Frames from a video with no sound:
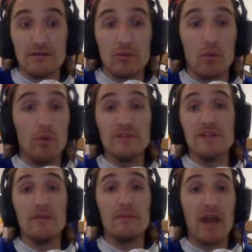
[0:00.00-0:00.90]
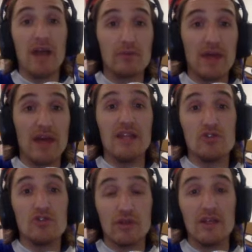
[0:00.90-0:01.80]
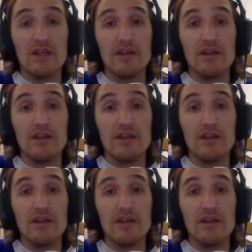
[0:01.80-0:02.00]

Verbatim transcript: Woll was coming back from that injury.